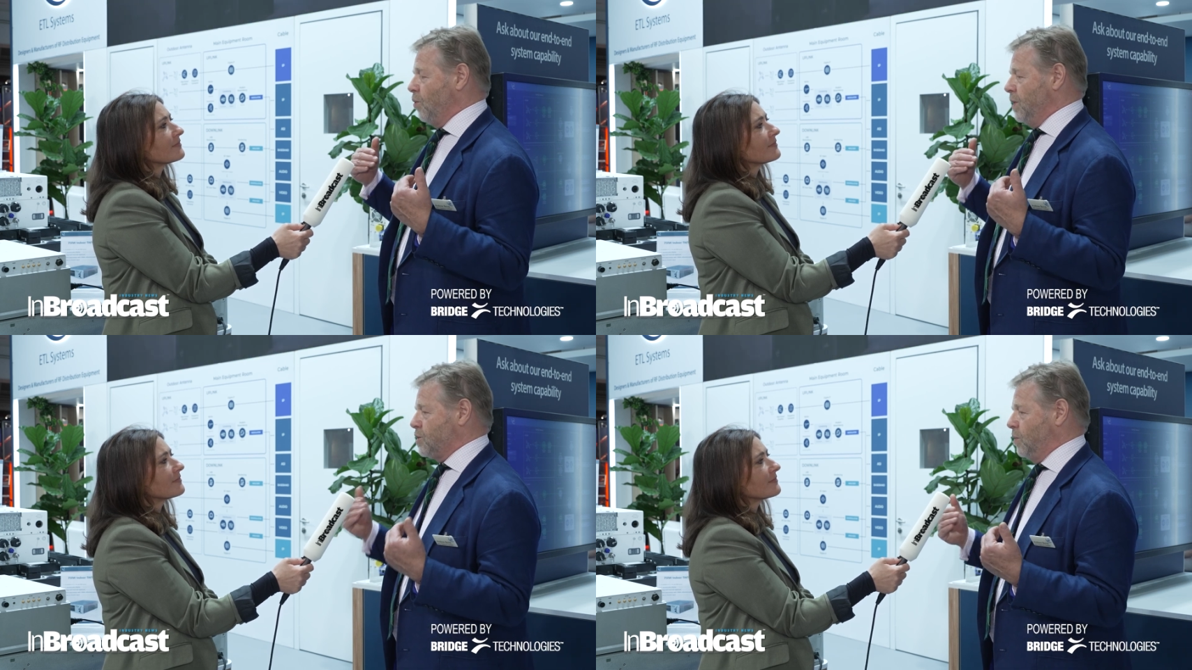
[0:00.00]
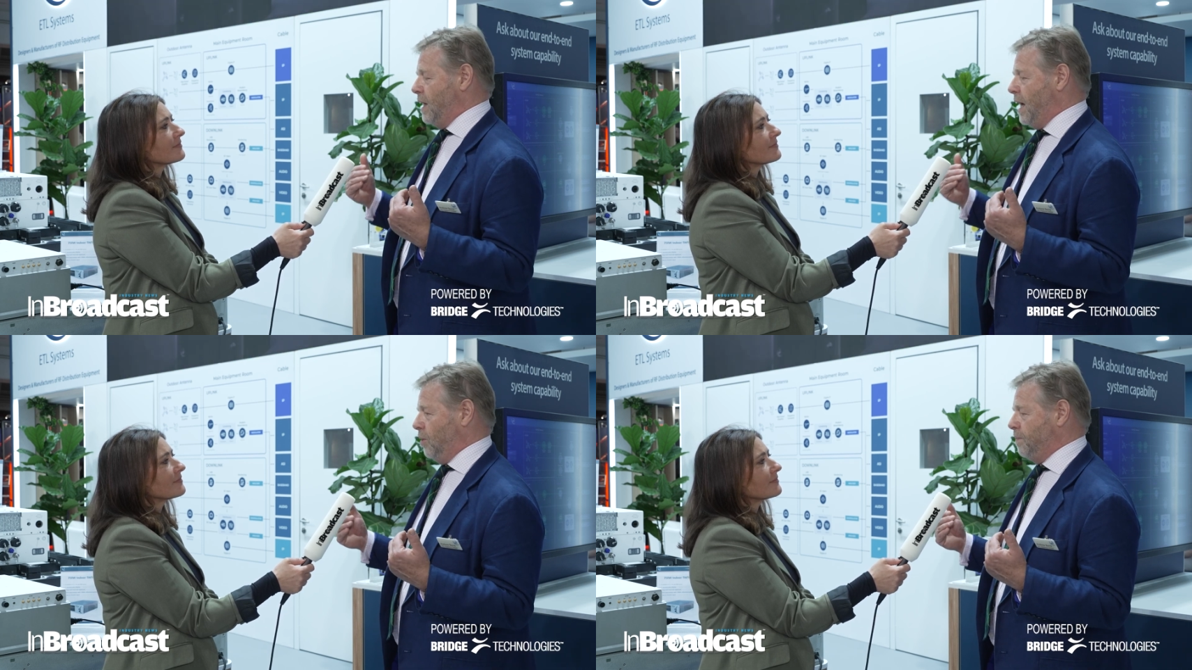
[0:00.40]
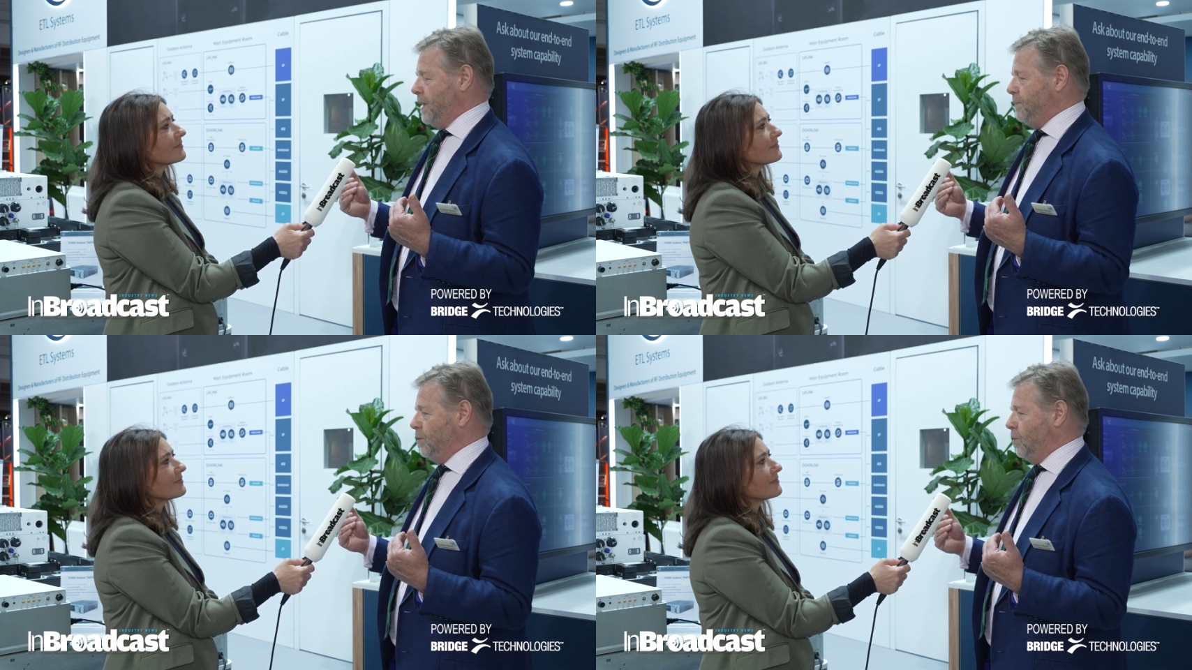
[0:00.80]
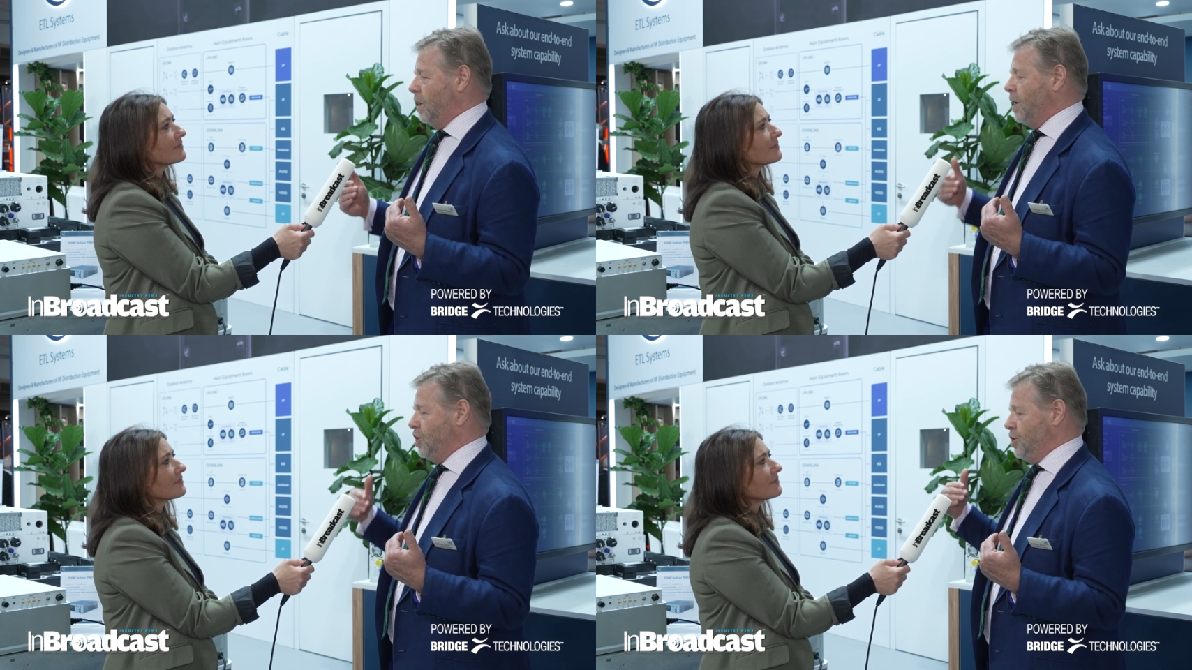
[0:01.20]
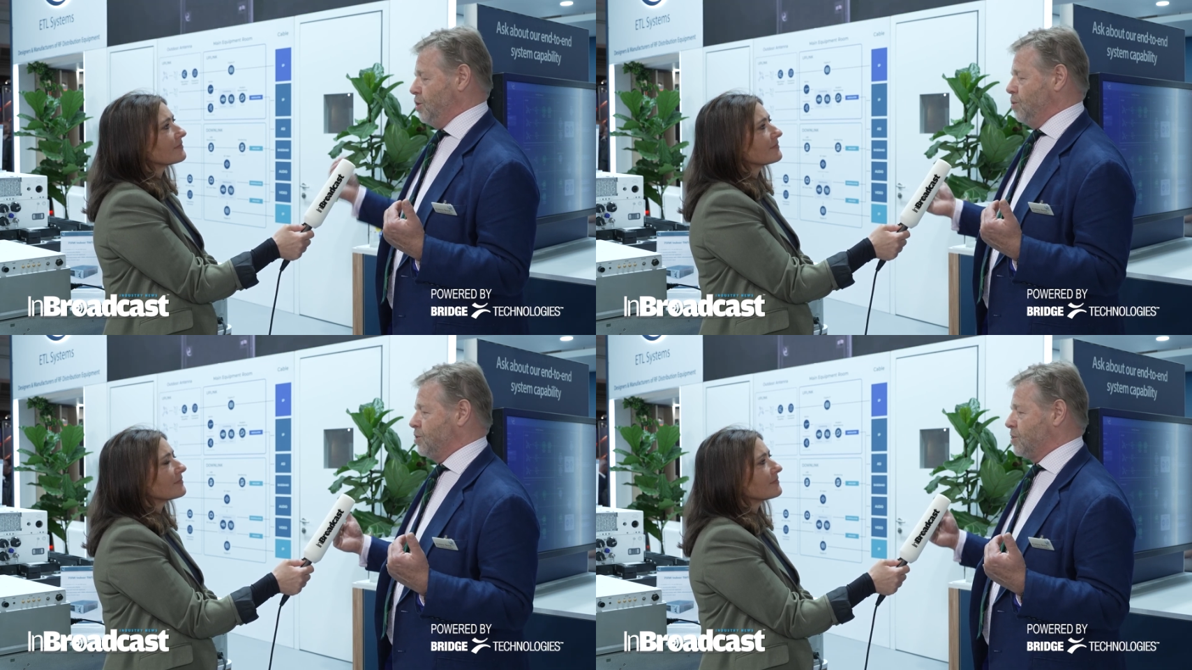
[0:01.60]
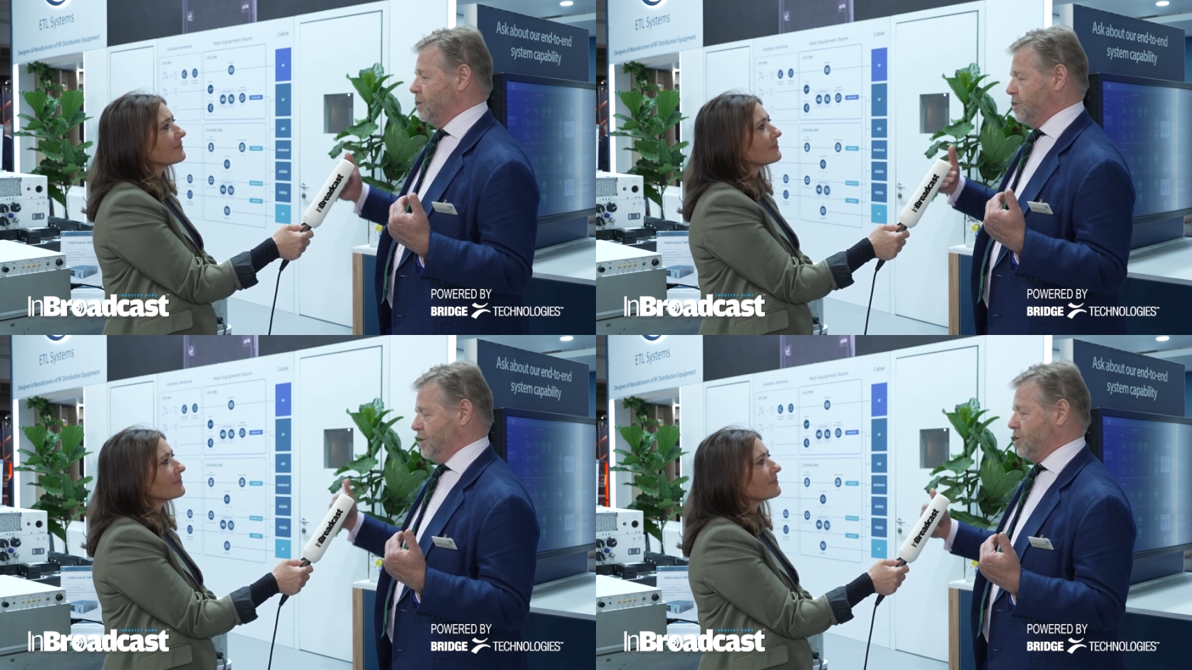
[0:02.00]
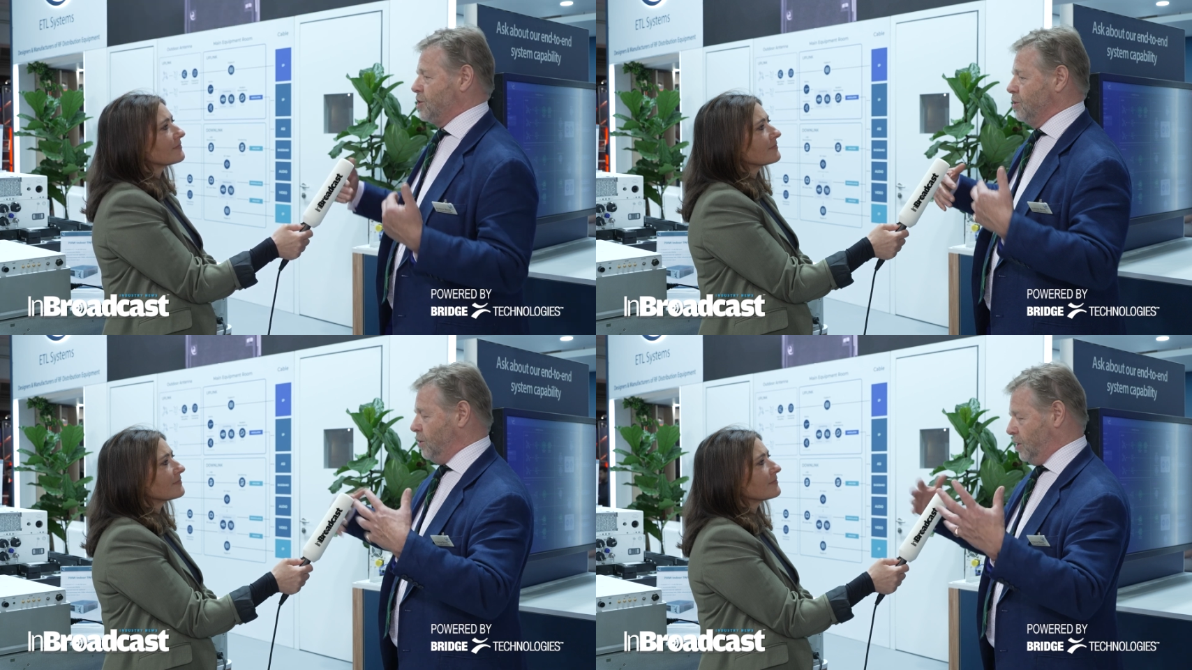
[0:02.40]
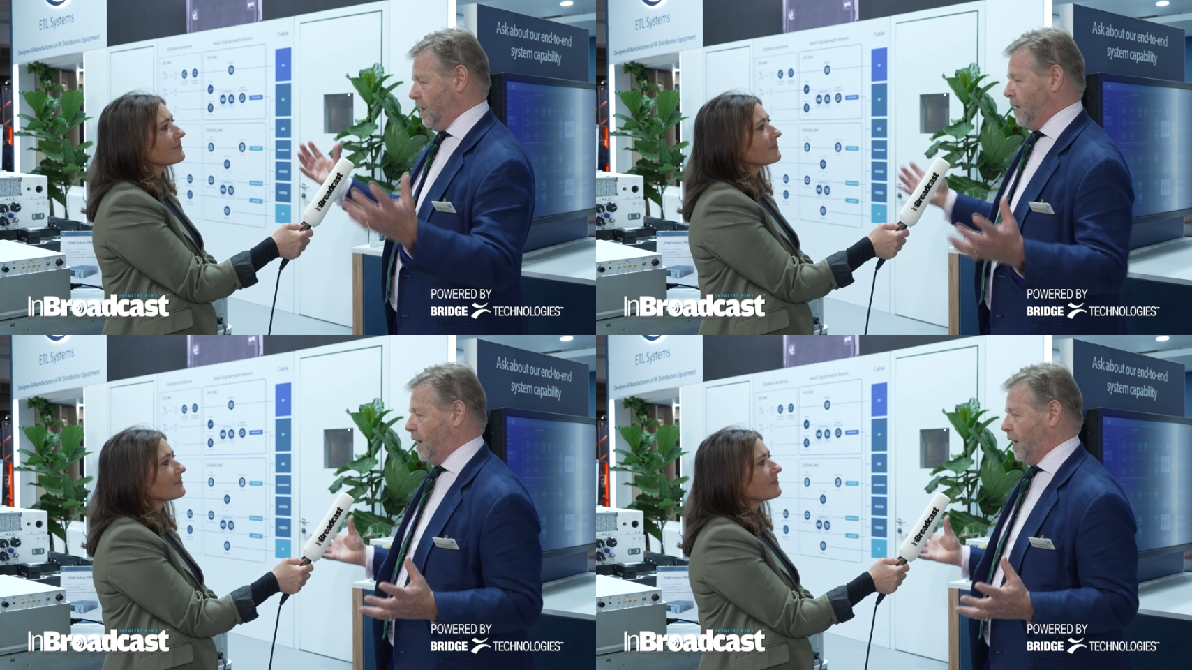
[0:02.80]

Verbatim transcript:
Speaker 1: which will help people use the digital